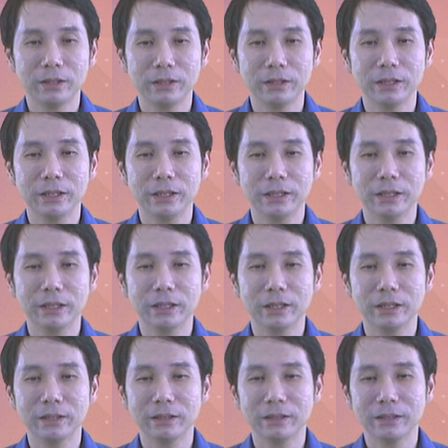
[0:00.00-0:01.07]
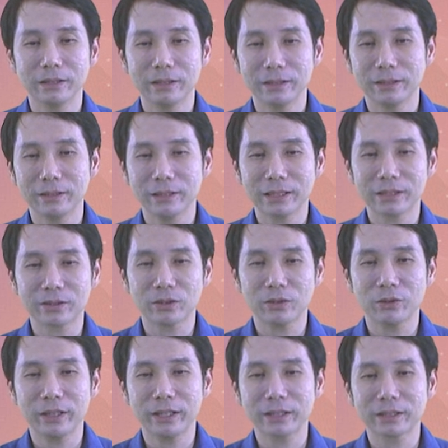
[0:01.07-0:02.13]
The
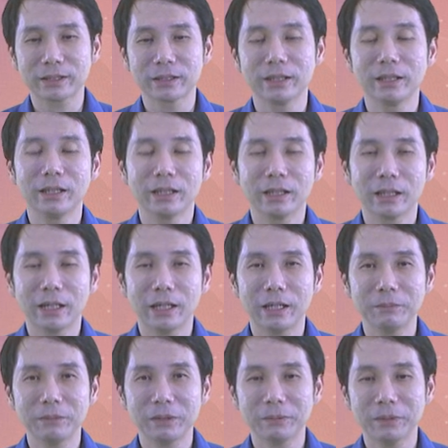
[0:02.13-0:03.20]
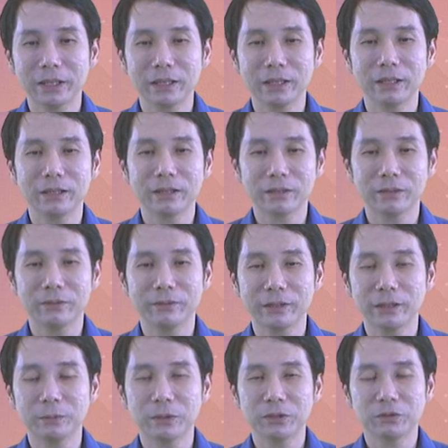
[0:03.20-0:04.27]
NxOS-Armdebug is
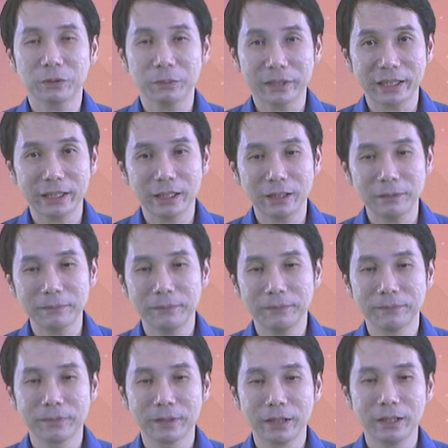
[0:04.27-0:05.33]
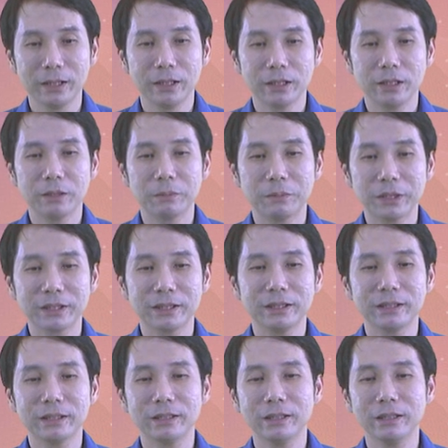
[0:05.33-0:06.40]
available from GitHub. The
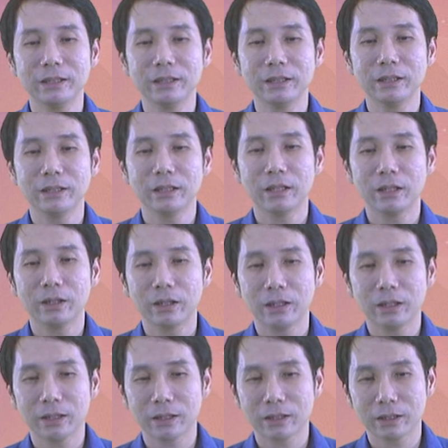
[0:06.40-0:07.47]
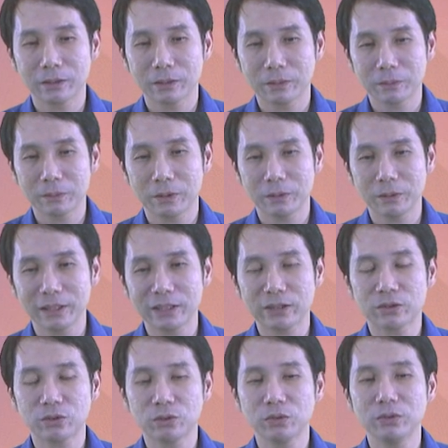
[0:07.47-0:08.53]
BricsCC or
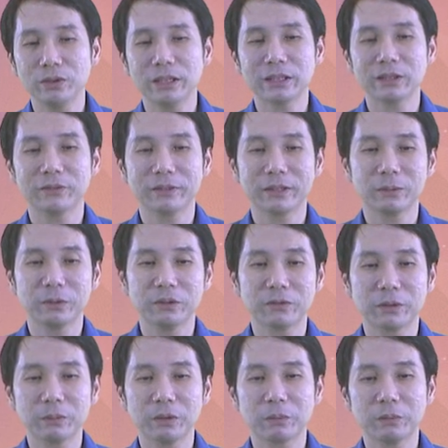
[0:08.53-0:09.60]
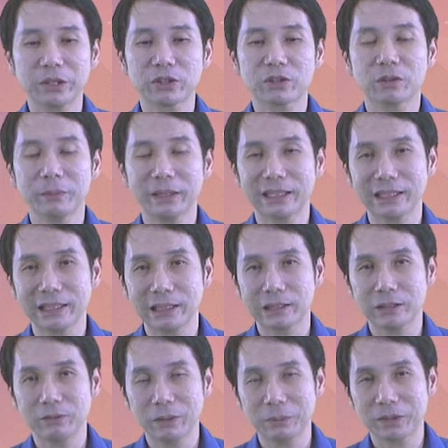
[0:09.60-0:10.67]
Nix2 is available from the Bricks Command
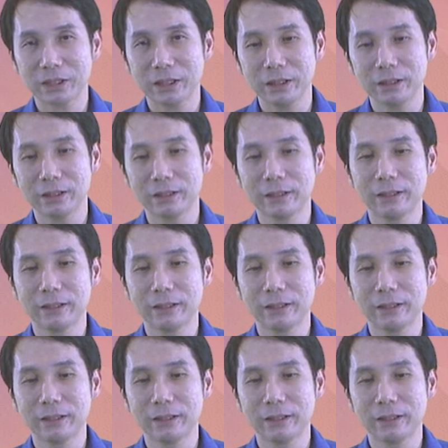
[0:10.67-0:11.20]
Center website.